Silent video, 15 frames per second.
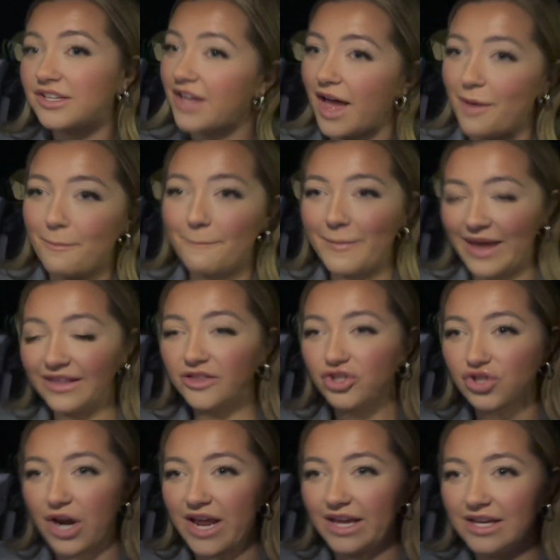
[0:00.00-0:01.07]
yeah, made the
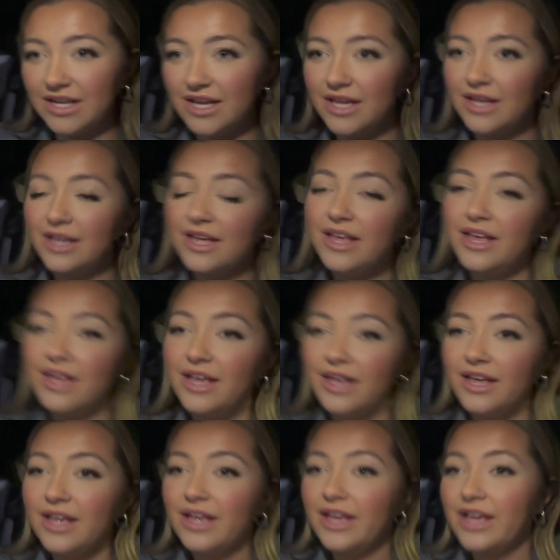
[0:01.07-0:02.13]
train.
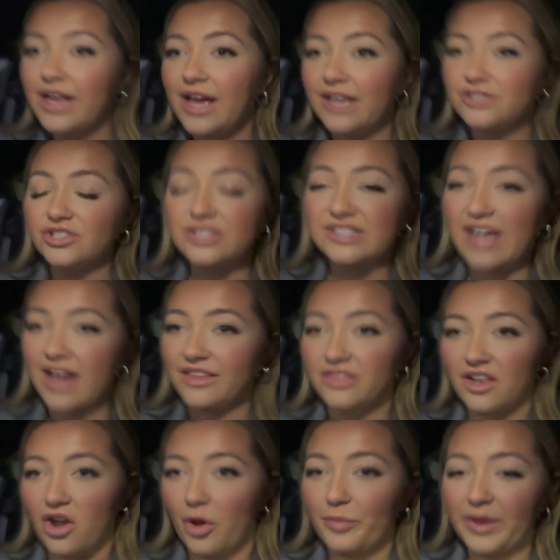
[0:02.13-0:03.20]
I just sat in
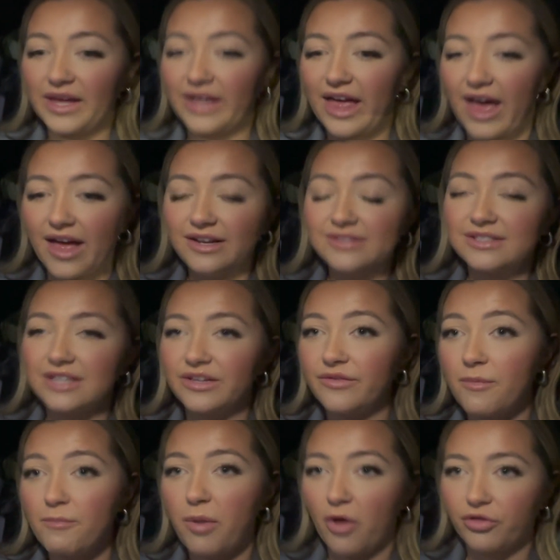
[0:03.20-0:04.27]
the lobby again, didn't
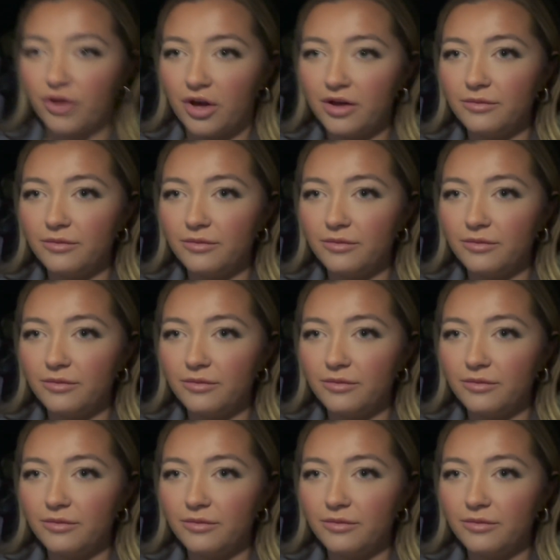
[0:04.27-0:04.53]
even bother.